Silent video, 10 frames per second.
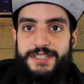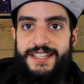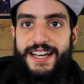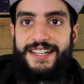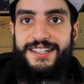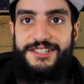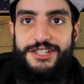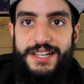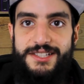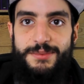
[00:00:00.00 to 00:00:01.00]
What's that?
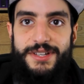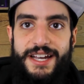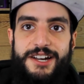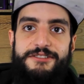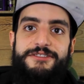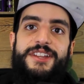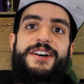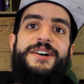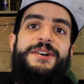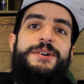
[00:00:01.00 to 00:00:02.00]
Adjustable
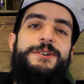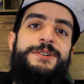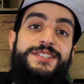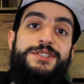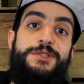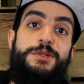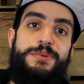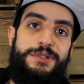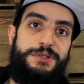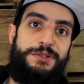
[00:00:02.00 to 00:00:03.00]
airflow,
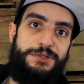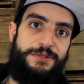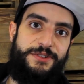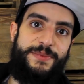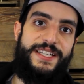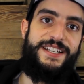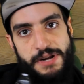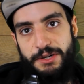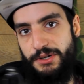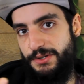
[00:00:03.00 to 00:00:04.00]
super crucial for me.
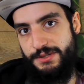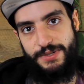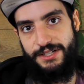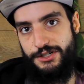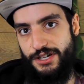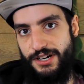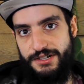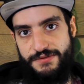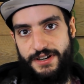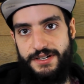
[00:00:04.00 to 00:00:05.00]
Micro USB to
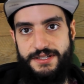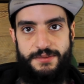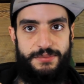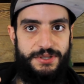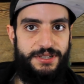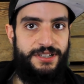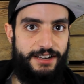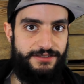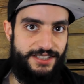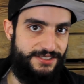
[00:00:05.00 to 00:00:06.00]
charge, very simple.
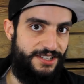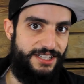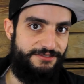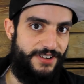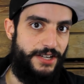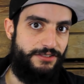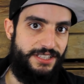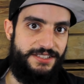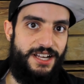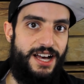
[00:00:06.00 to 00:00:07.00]
5 clicks on, 5
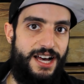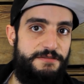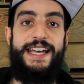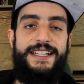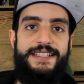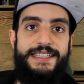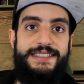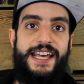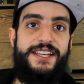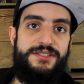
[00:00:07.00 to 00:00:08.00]
clicks off, and
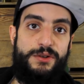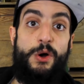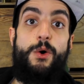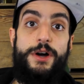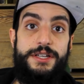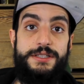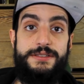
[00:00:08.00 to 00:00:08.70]
it takes coil.